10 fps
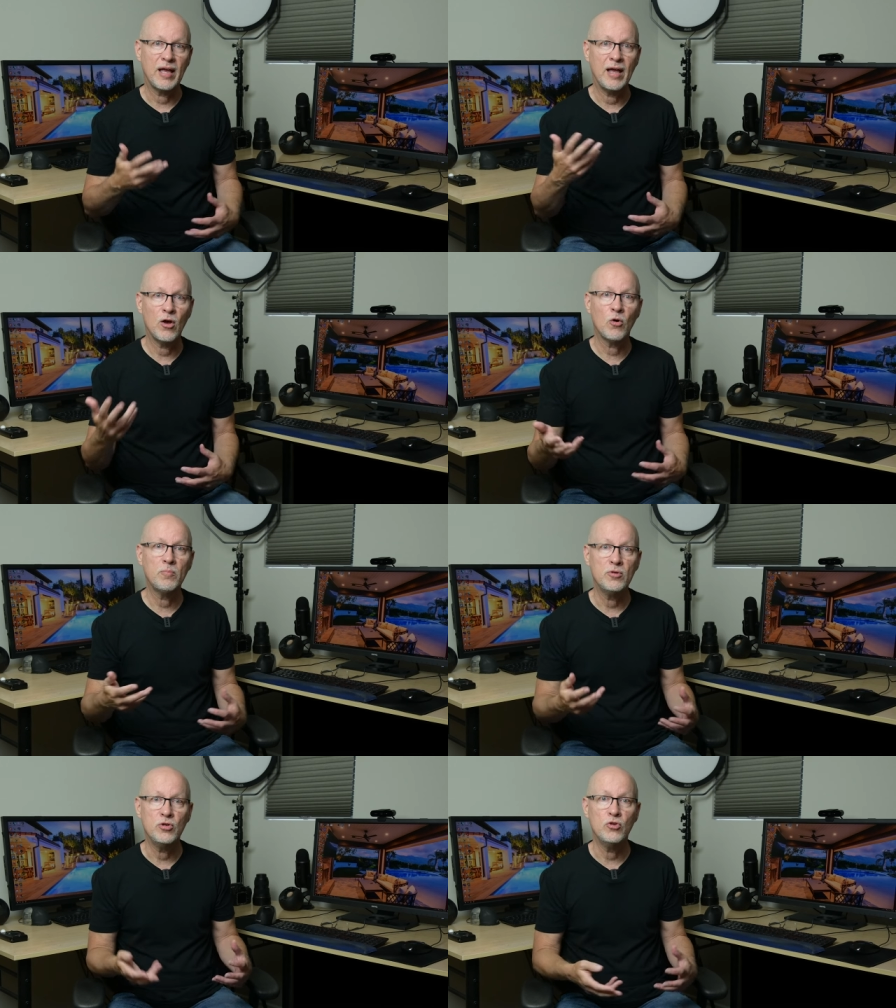
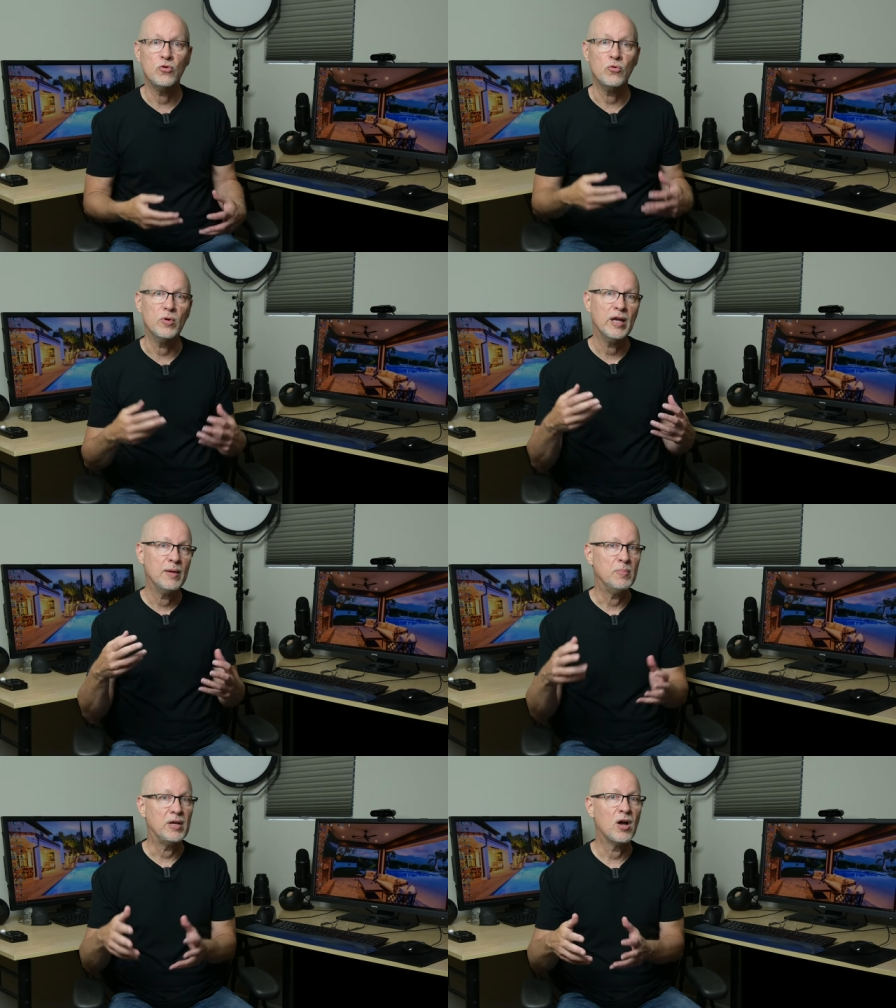help you
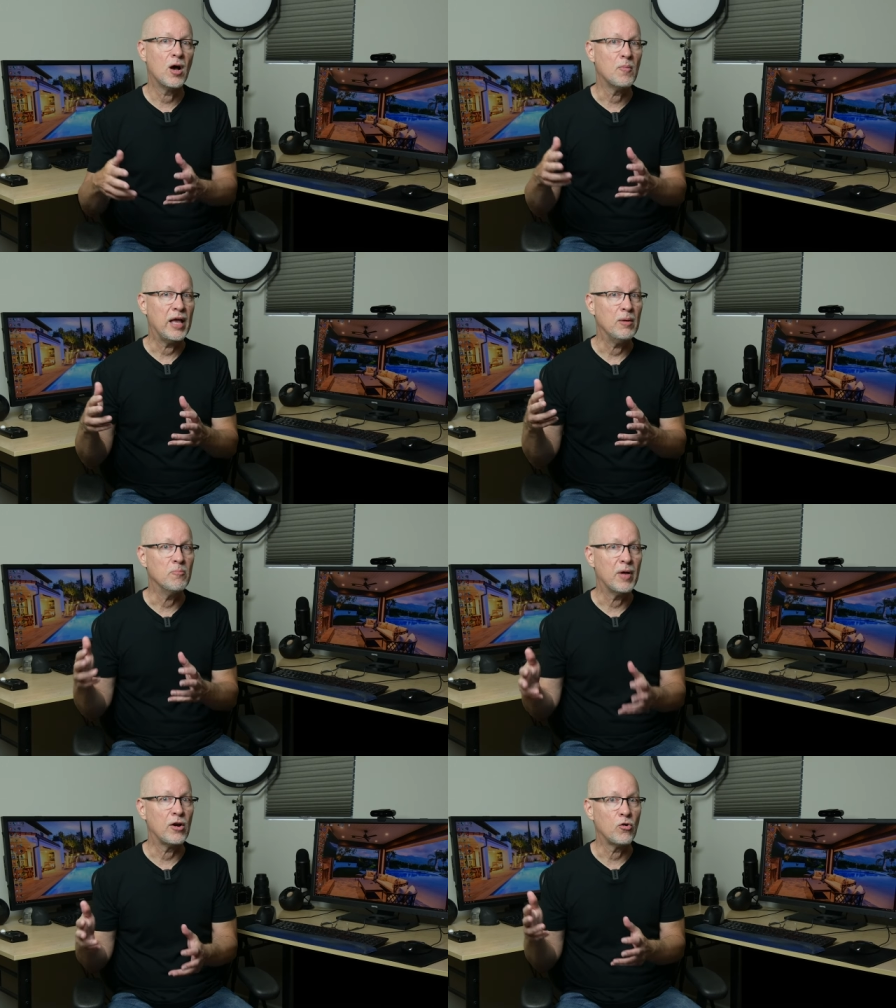become a
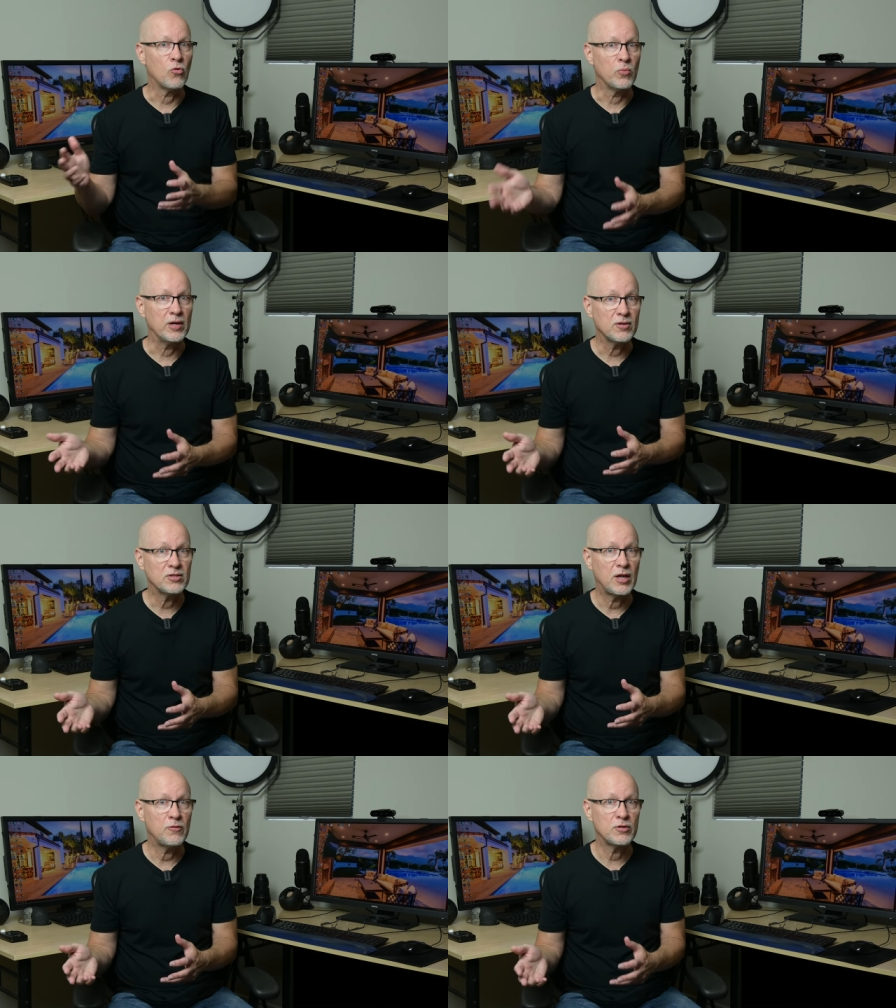better real
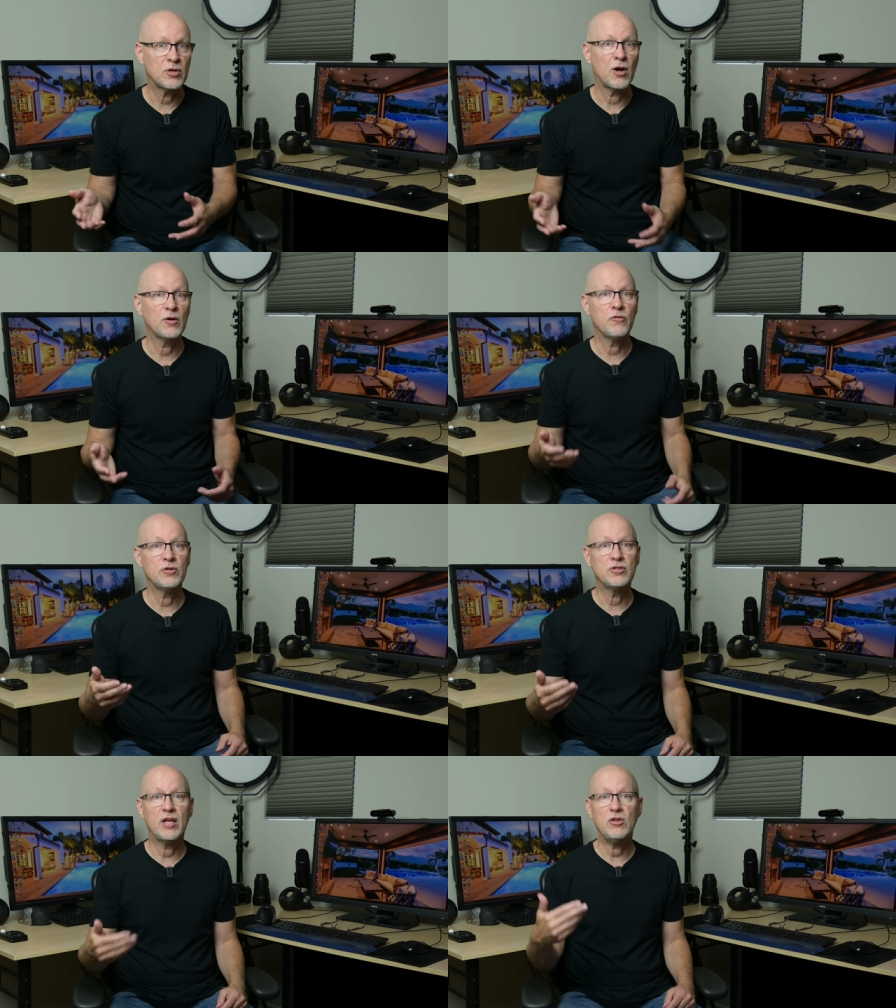estate photographer
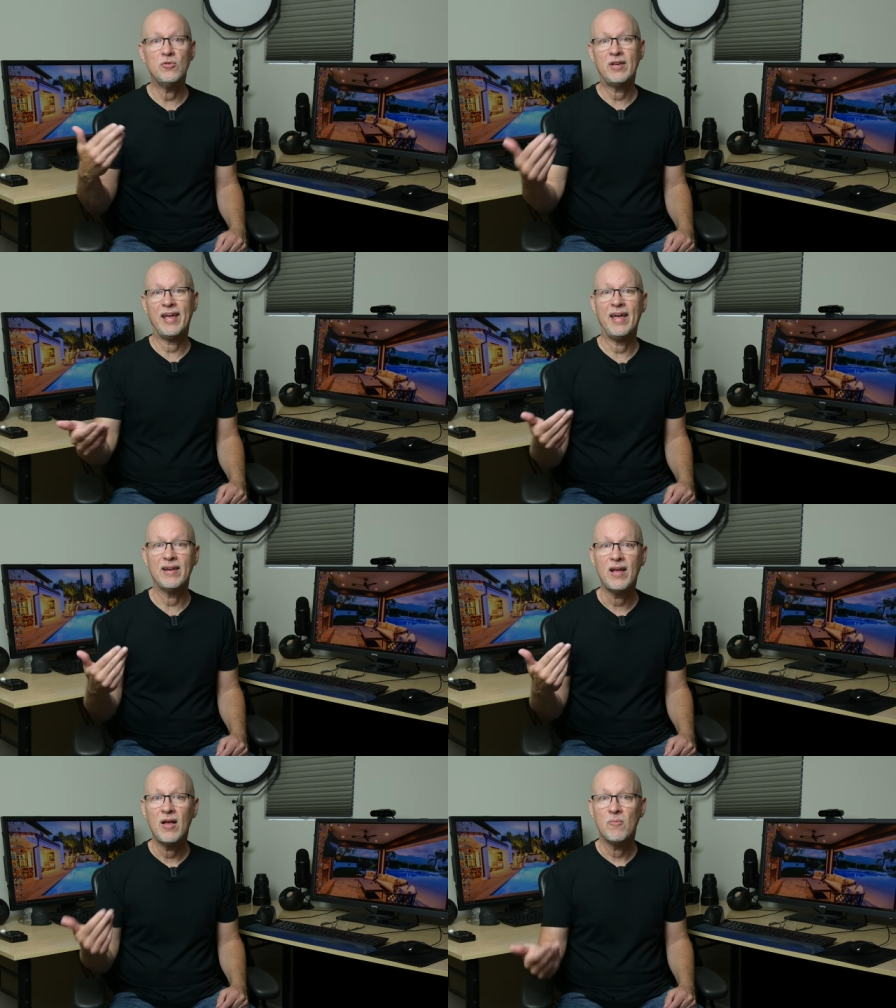so that you
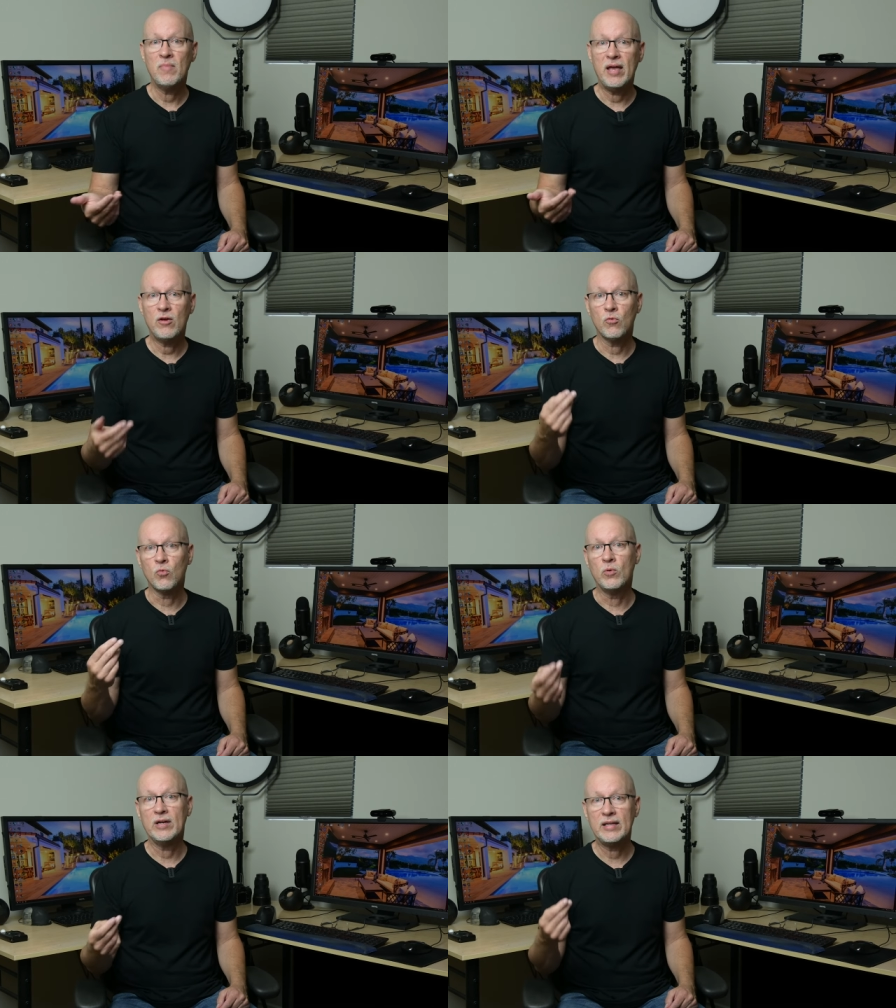can make
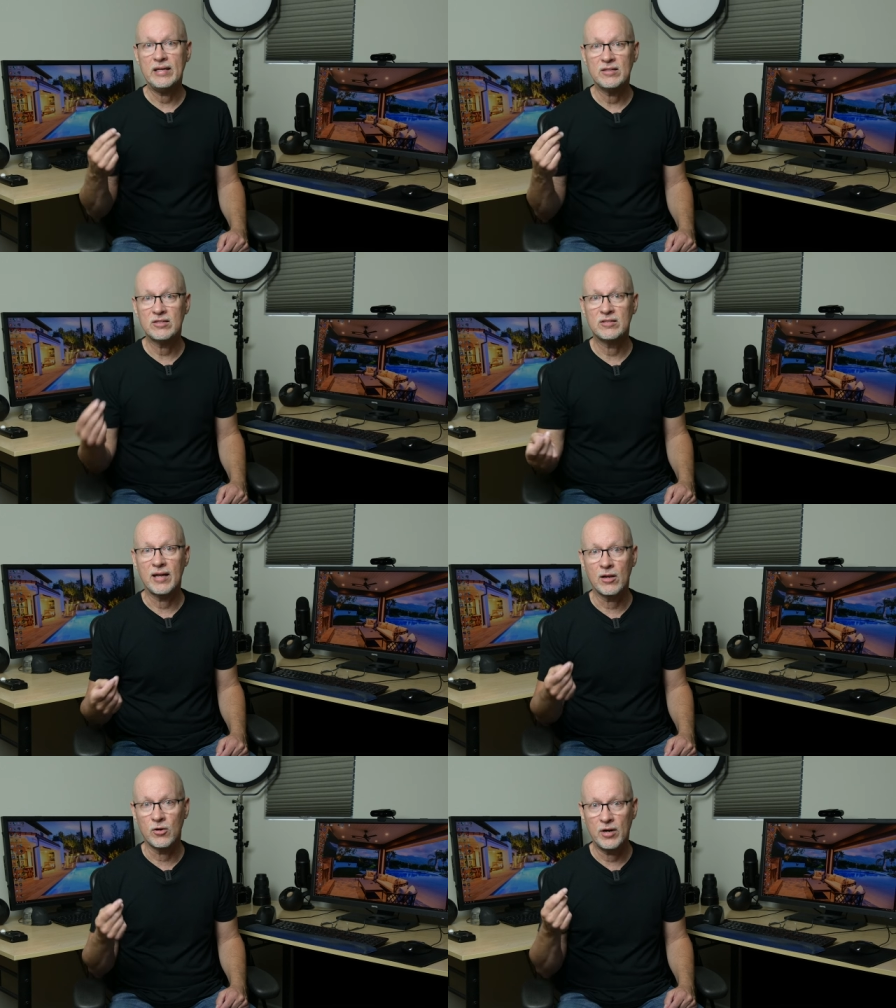really
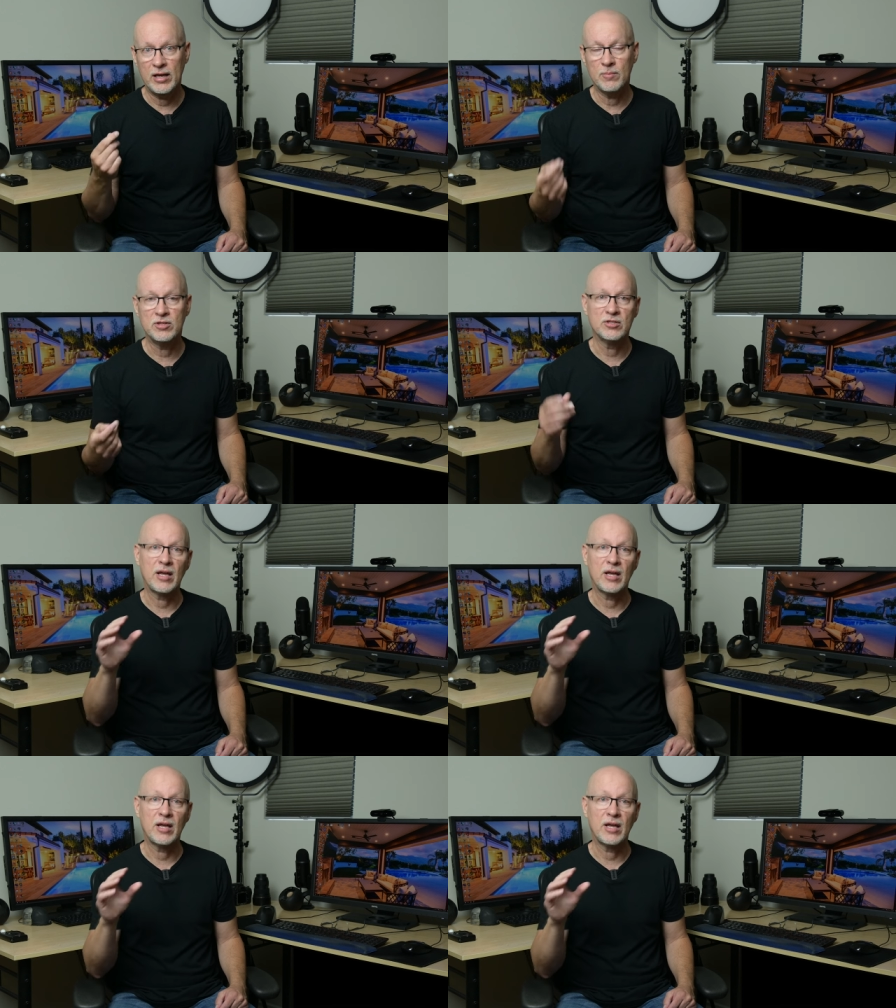stellar images.